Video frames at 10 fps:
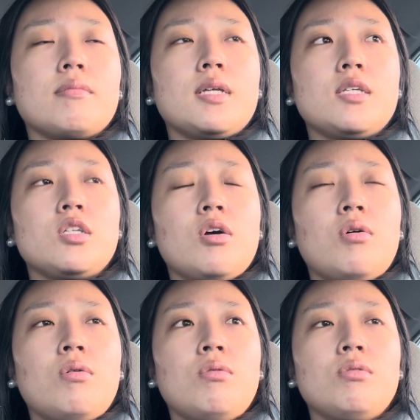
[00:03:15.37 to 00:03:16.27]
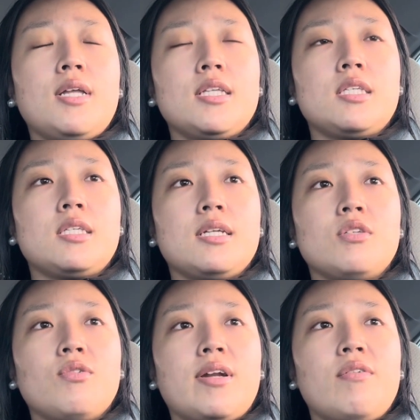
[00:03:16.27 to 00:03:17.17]
So
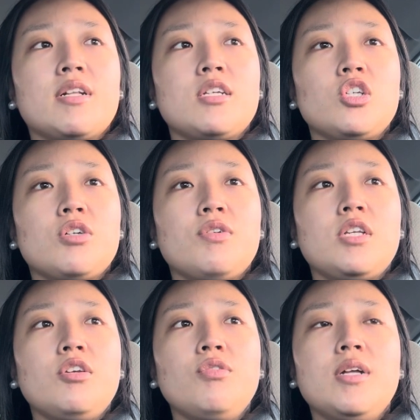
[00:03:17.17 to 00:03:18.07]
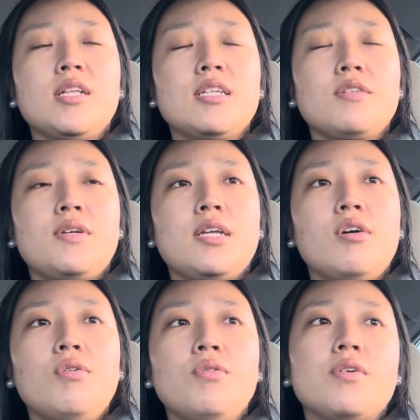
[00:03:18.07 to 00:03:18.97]
that's what I want to share with you in this
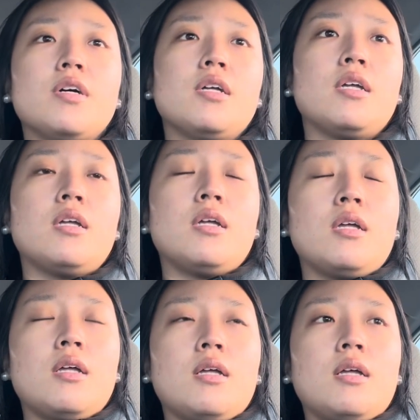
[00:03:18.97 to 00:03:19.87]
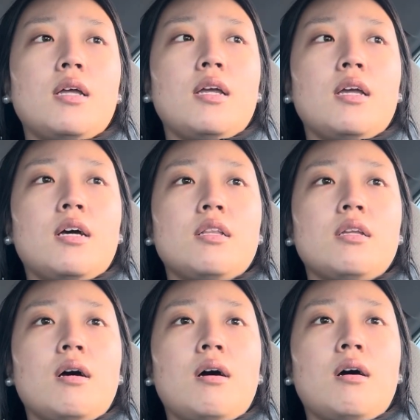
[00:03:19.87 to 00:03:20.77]
video. And
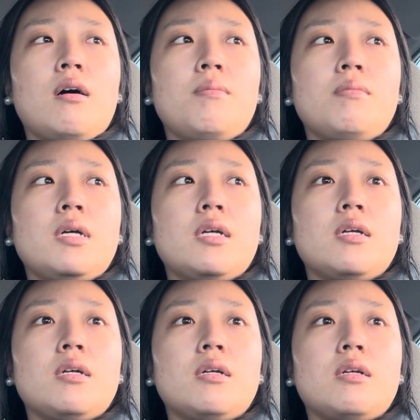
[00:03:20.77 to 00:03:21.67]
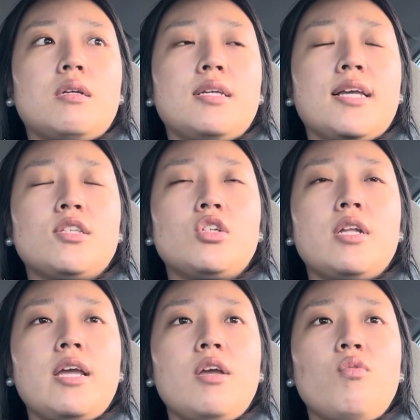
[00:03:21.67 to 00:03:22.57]

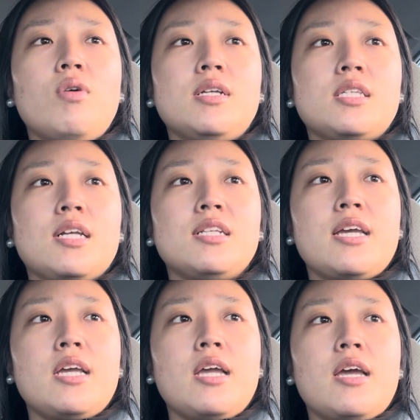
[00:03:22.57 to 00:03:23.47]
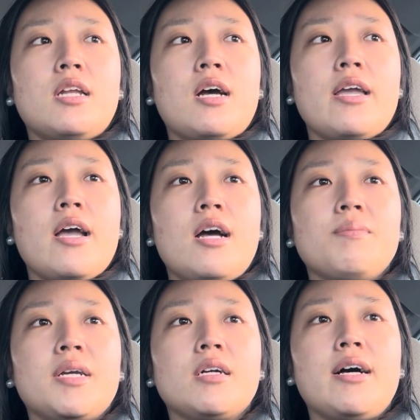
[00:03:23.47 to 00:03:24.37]
yesterday was Sunday and I had
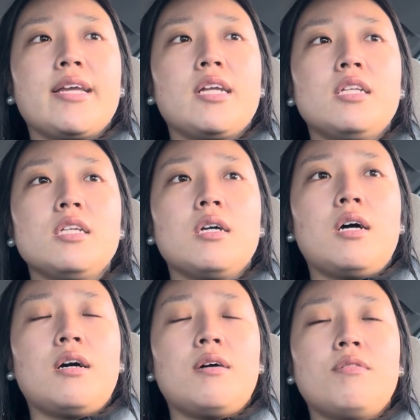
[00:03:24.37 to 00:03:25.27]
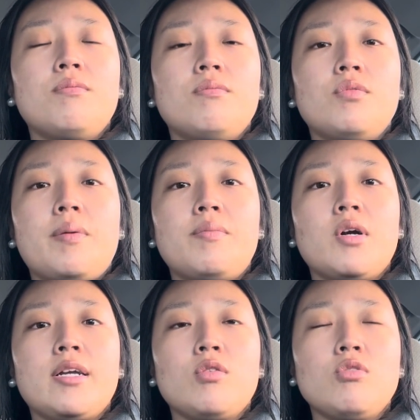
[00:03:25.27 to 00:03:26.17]
my client. Remember
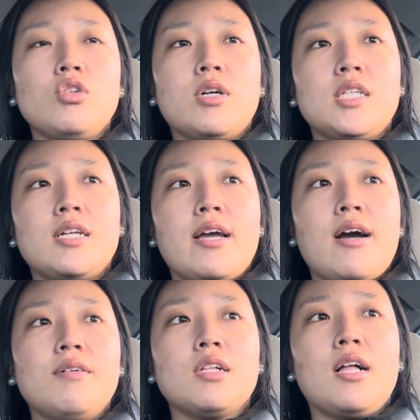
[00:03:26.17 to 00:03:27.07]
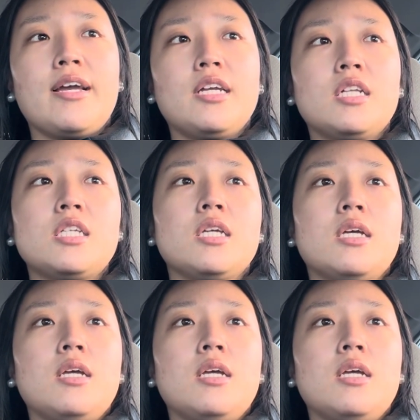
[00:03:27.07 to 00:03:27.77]
I told you guys that I have a client.